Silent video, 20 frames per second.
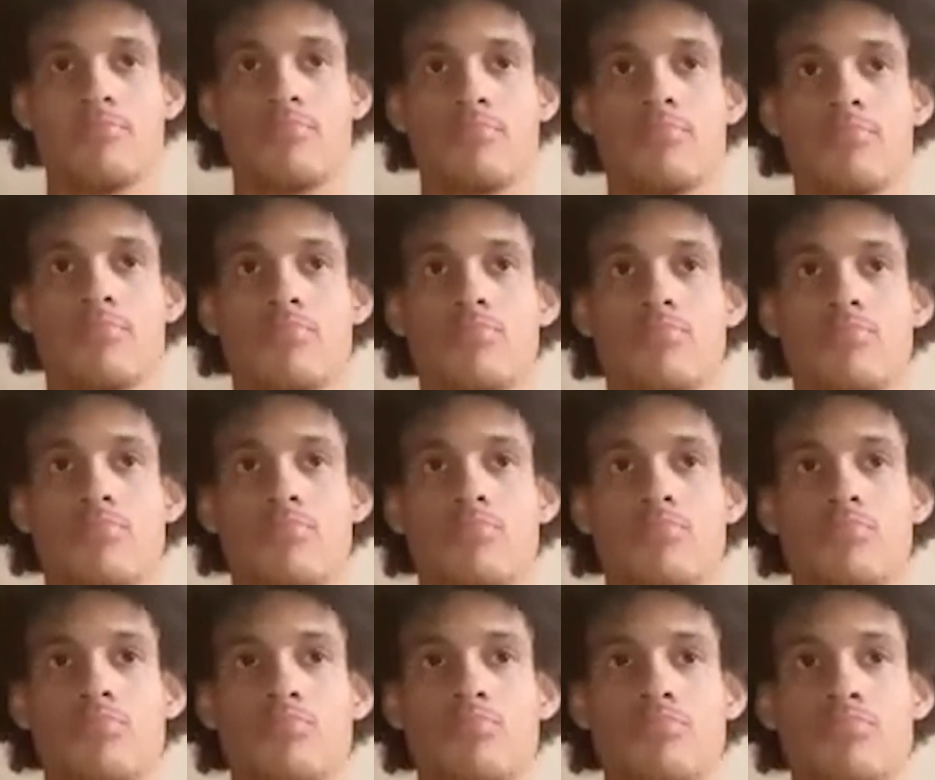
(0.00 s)
in
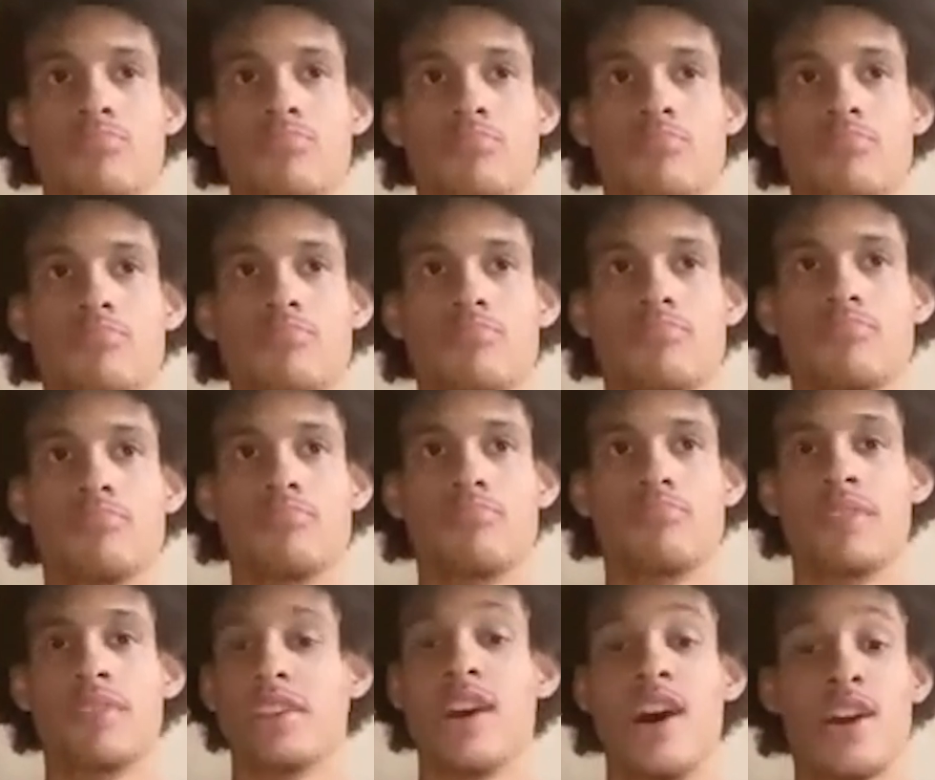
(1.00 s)

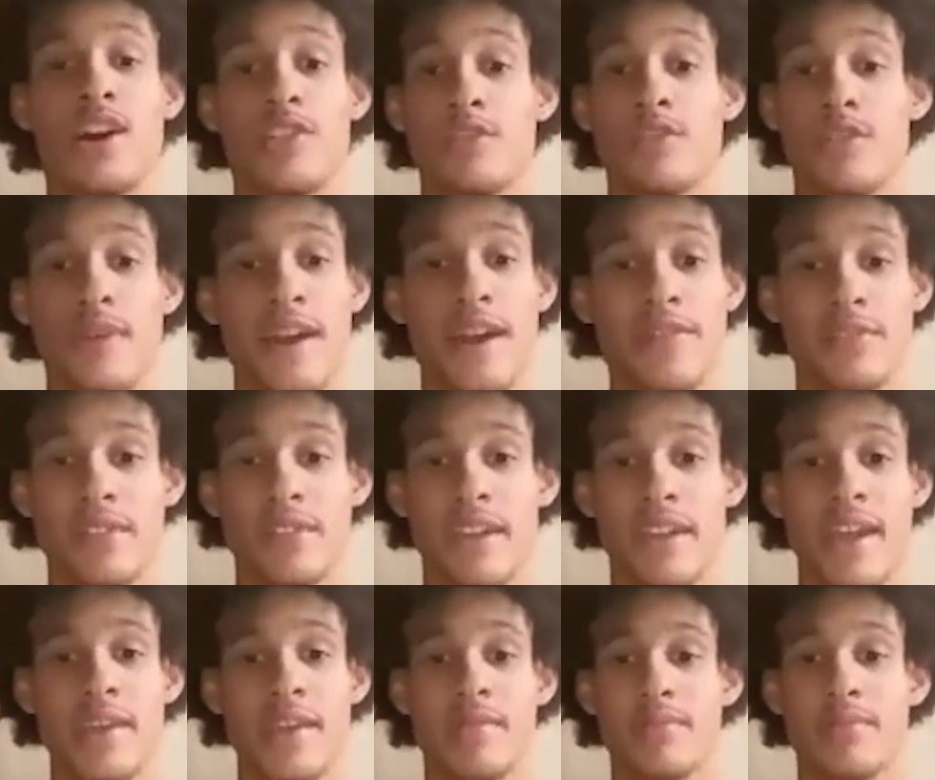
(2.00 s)
the locker room after the
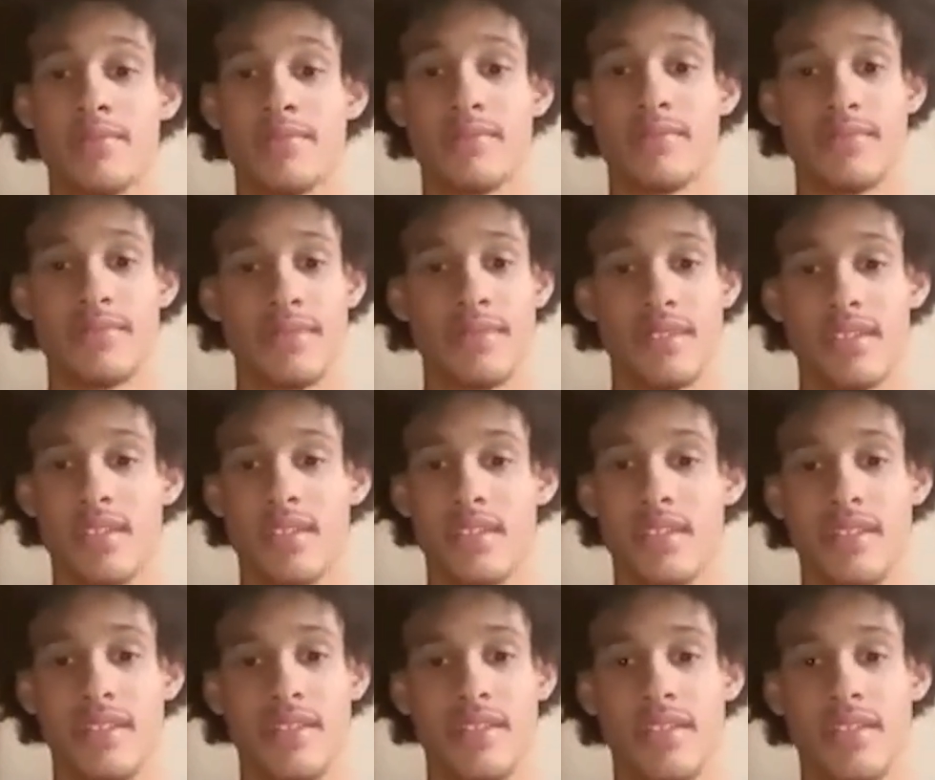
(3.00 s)
game.
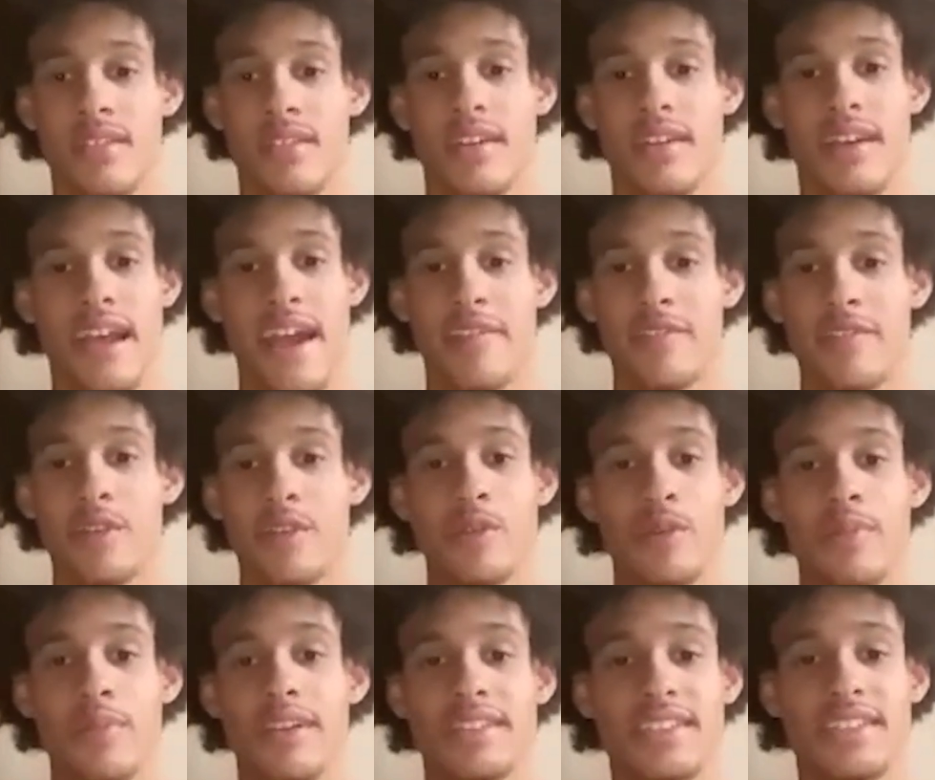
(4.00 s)
After
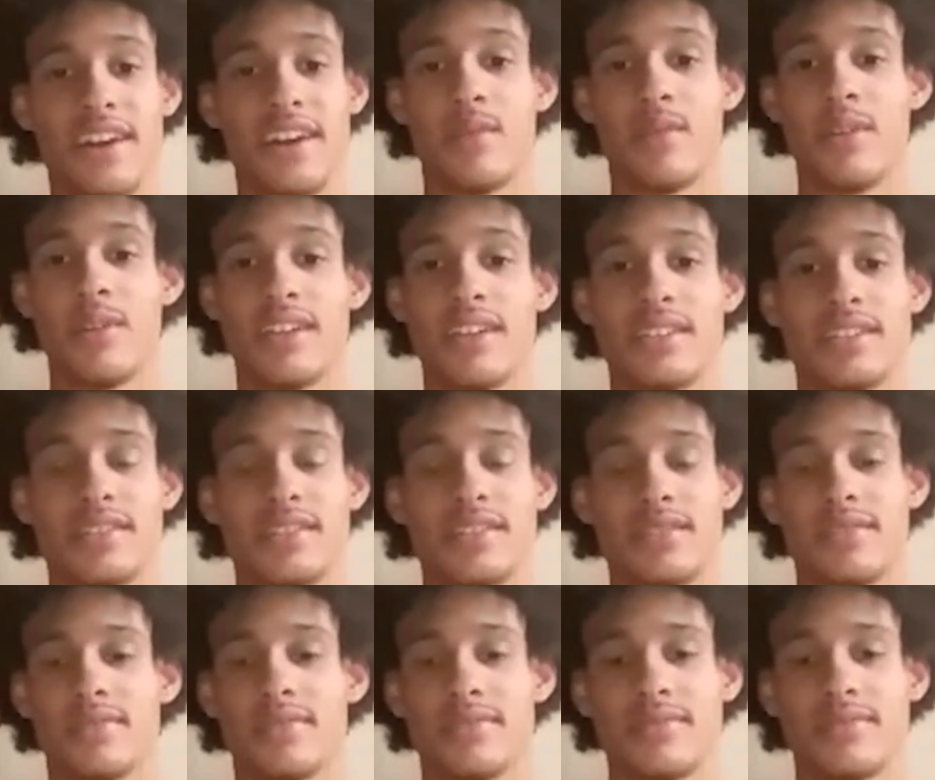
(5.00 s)
we beat Southwest,
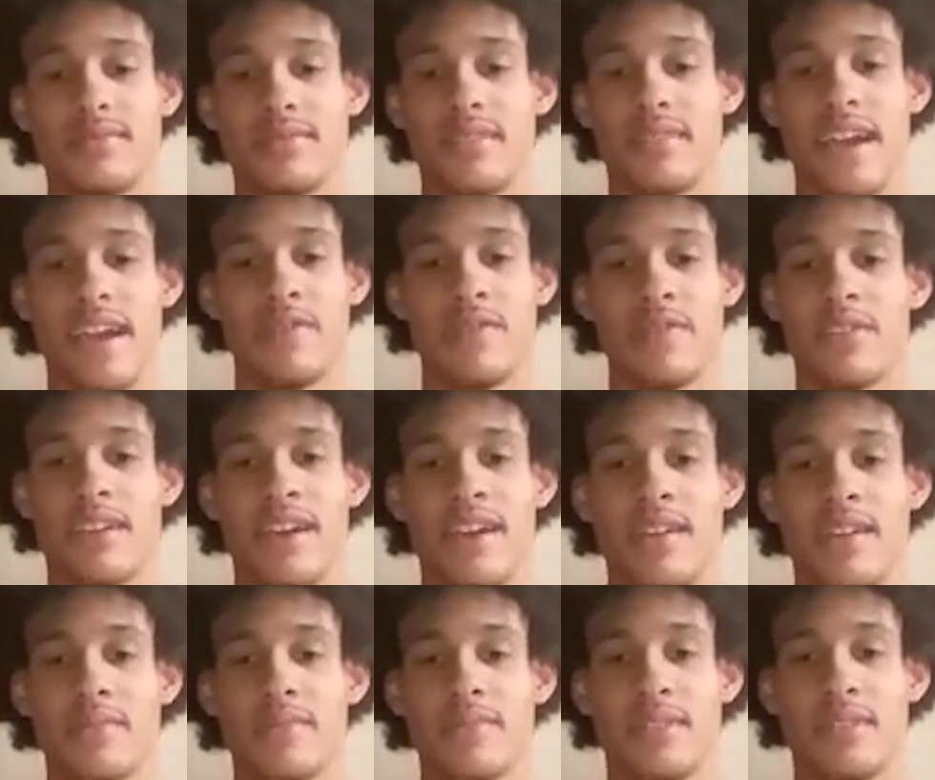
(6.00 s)
after the
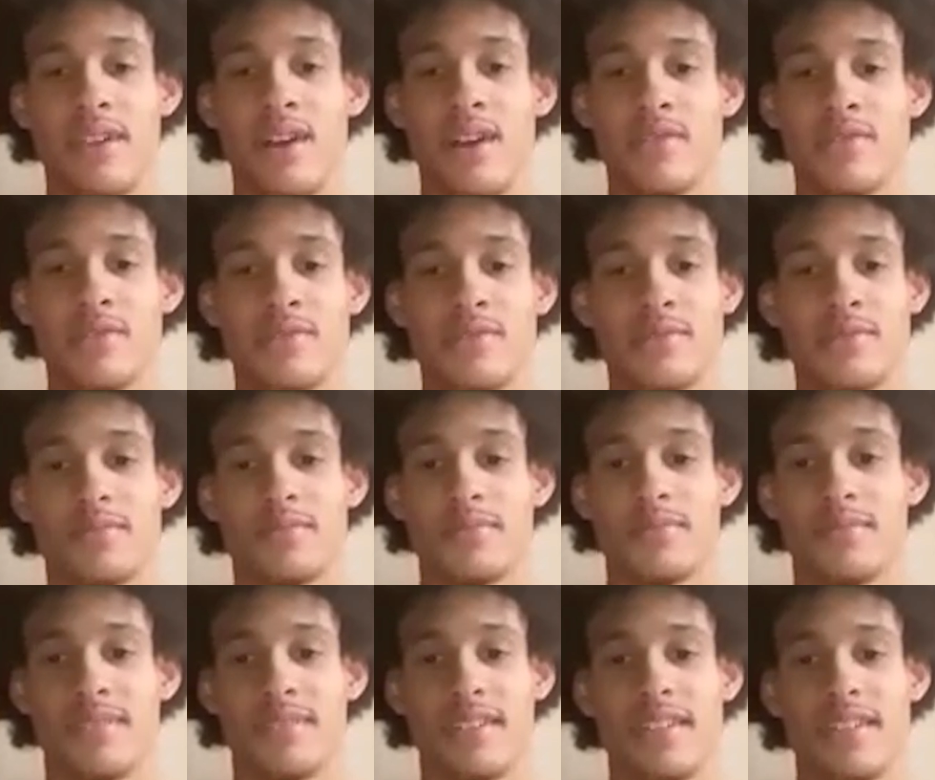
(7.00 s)
game, in the locker room.
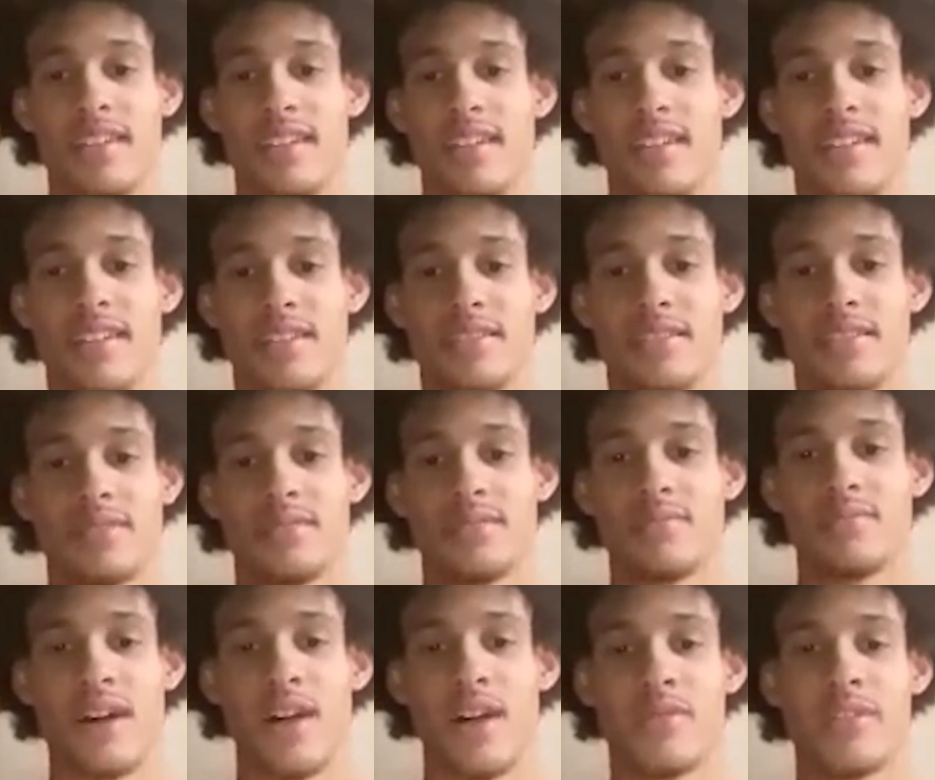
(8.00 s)

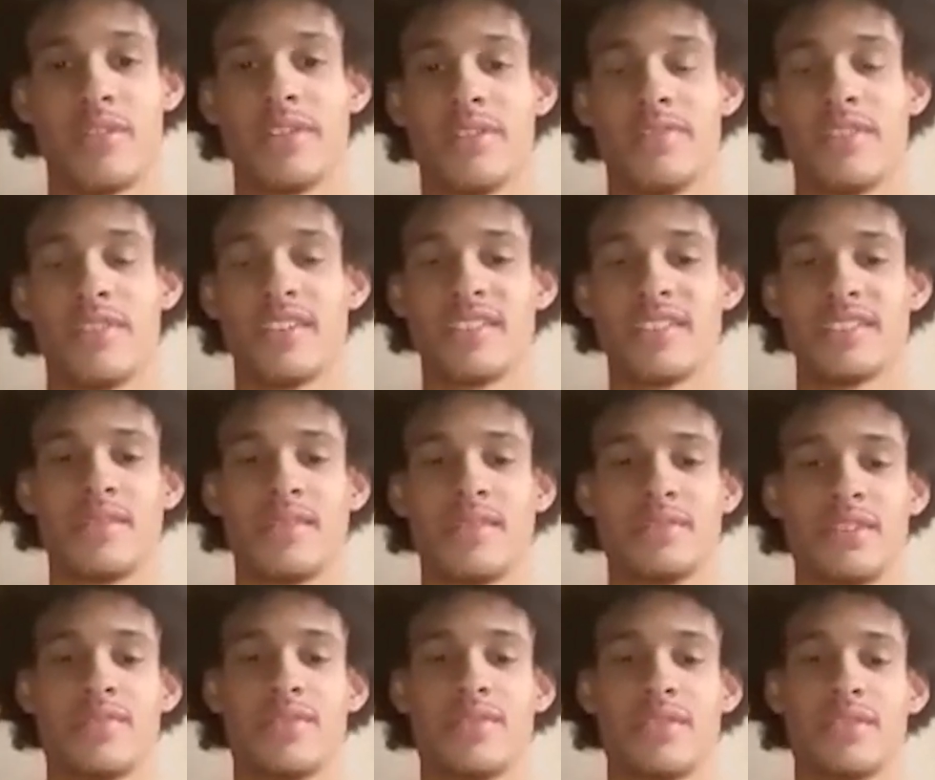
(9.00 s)
Probably one of the funnest
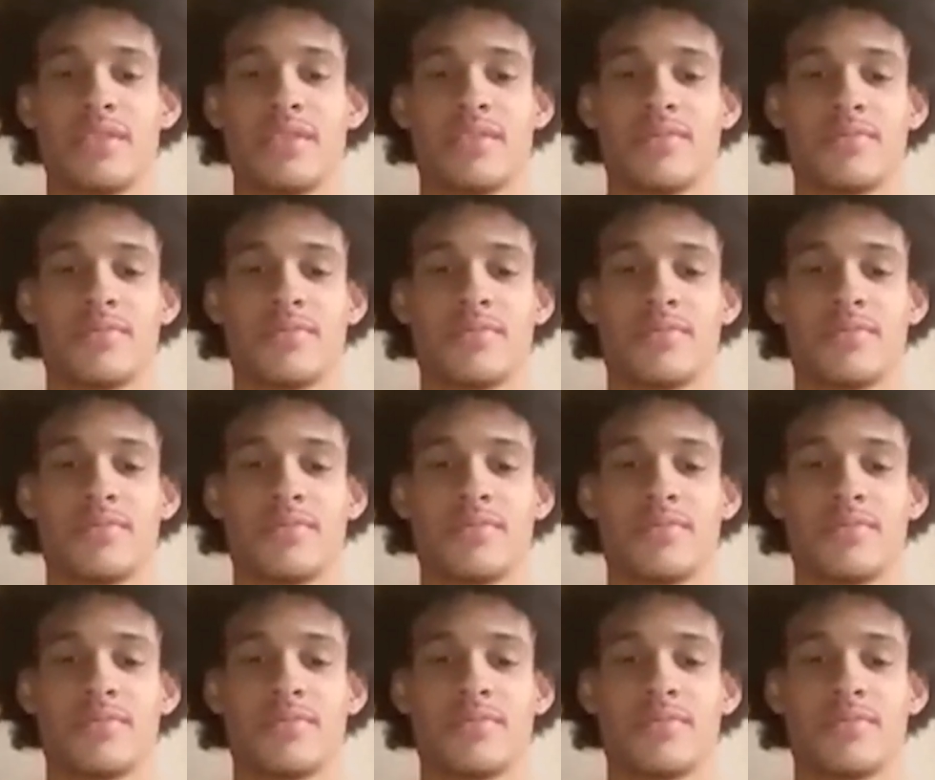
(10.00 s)
times ever.